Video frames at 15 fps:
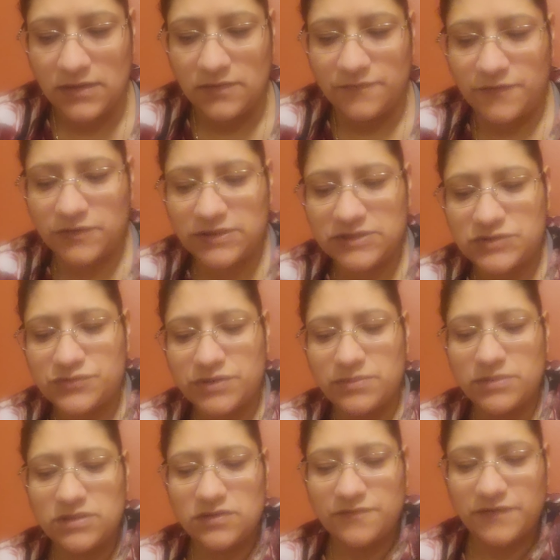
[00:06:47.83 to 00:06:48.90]
For the
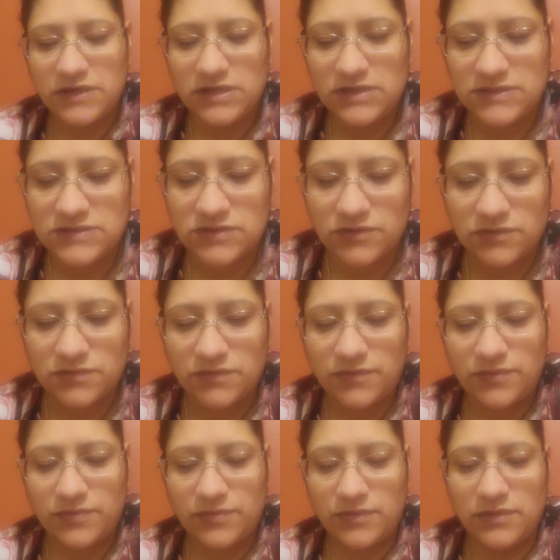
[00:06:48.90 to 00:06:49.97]
treatment of kidney stone,
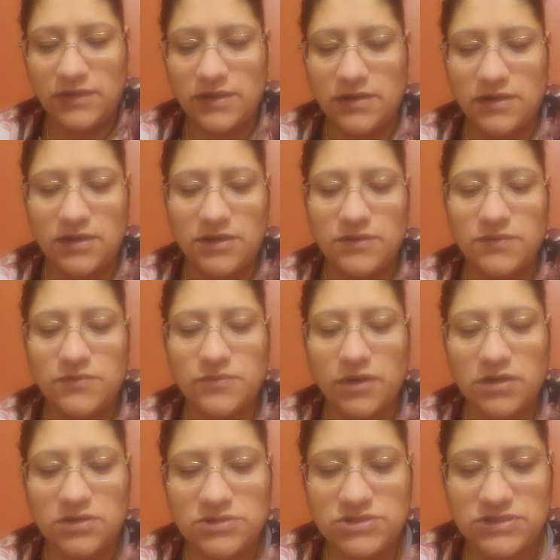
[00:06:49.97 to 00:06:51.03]
the
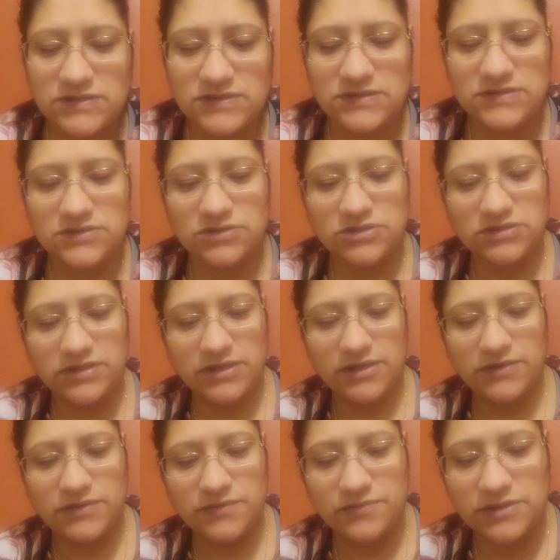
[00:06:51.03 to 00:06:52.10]
urologist insert the
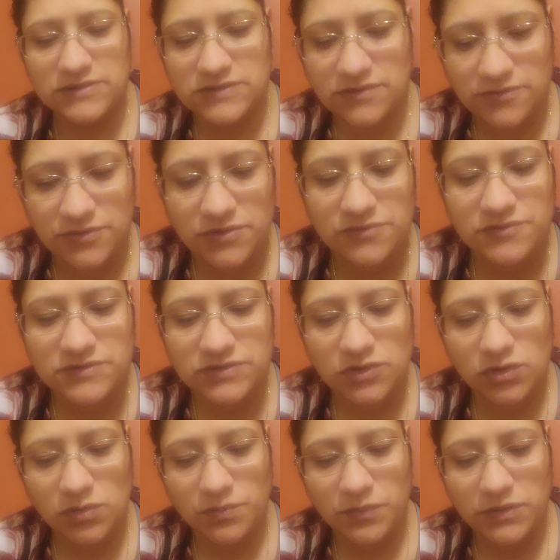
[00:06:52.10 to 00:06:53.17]

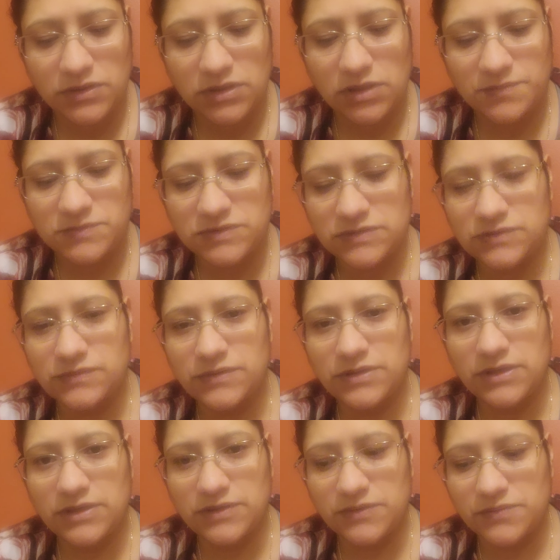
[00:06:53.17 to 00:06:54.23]
uroscope up to
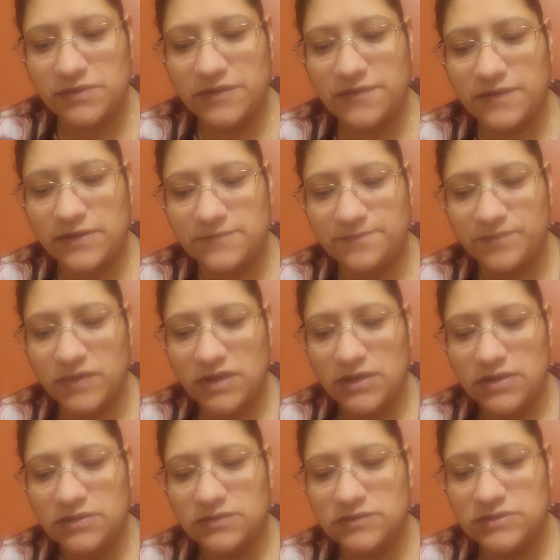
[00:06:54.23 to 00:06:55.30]
the urethra
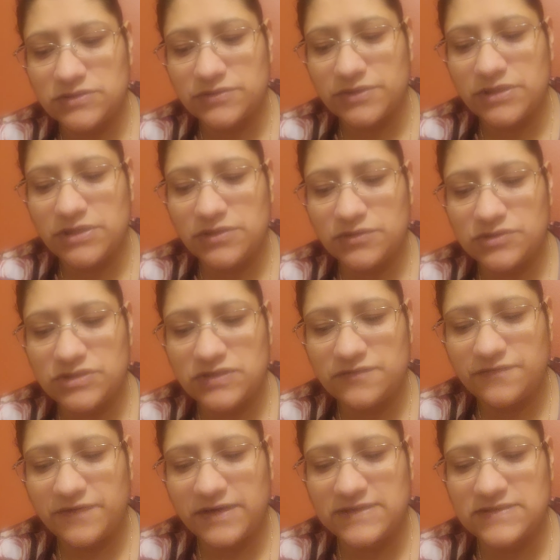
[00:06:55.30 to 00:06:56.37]
until he or she
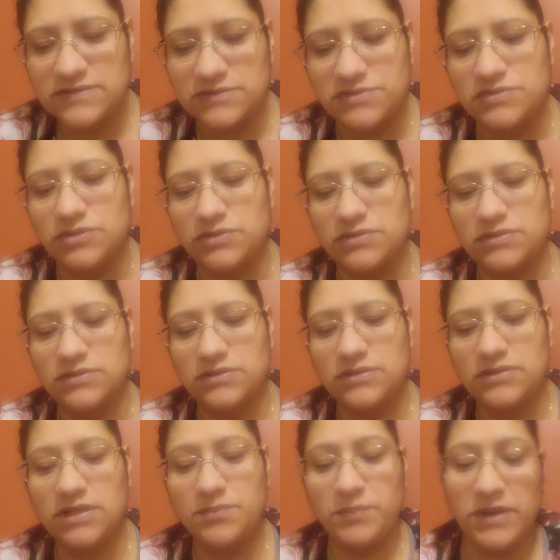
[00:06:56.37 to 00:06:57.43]
finds the stone.
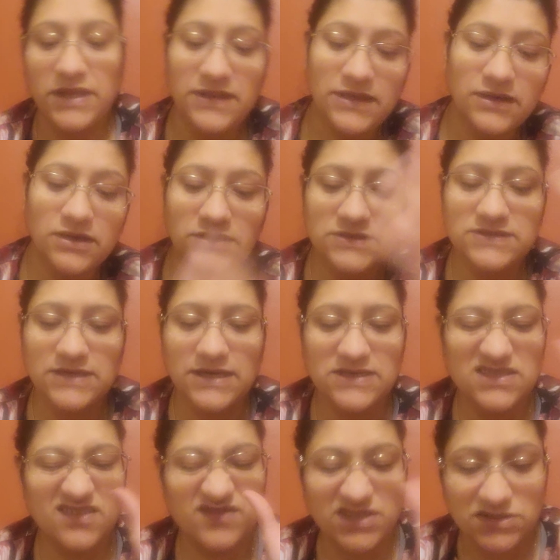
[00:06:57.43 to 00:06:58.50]
Depending on the
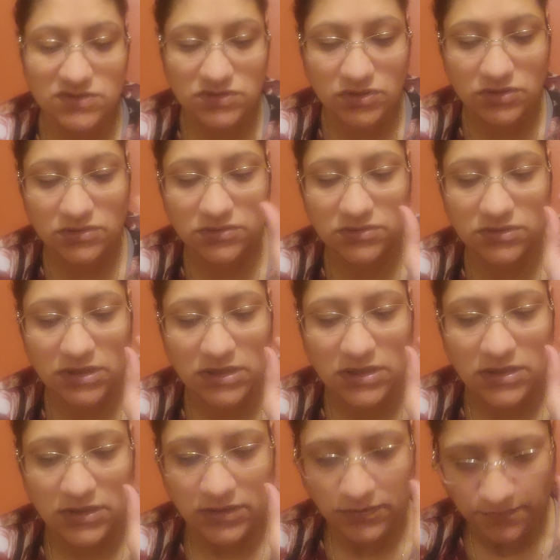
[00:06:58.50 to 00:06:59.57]
size of the stone
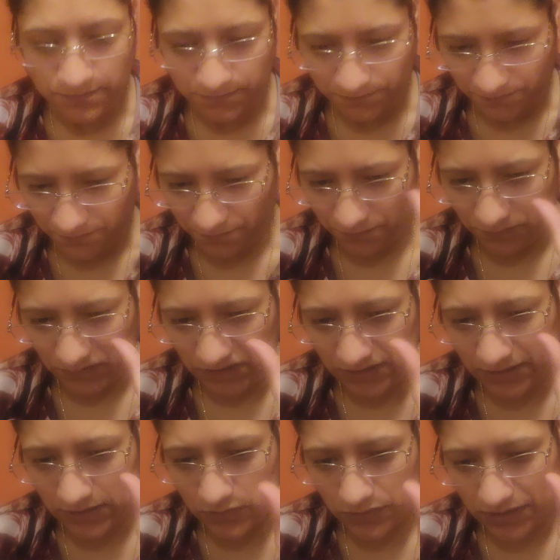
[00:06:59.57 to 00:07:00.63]
and
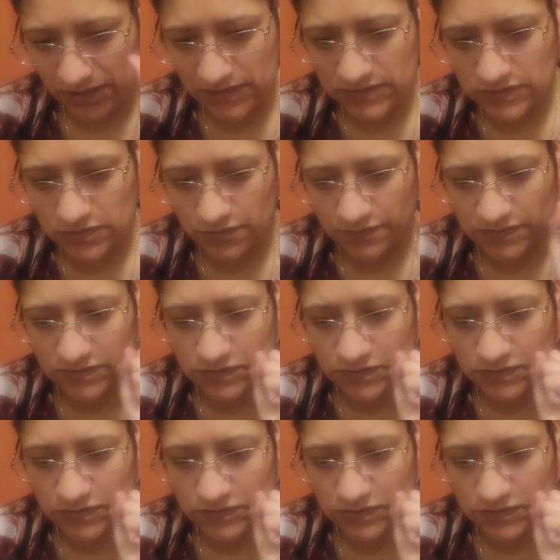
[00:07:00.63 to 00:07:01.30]
the location of the